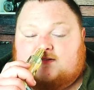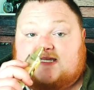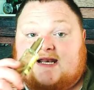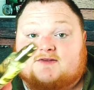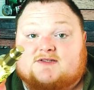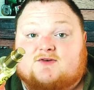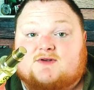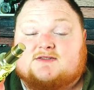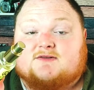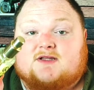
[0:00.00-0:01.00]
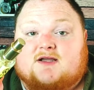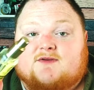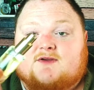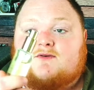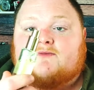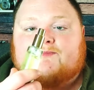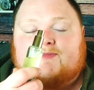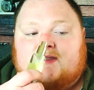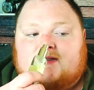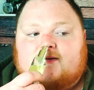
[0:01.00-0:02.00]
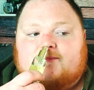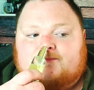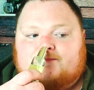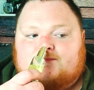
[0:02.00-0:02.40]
Shout out to Crystal, love you. I'm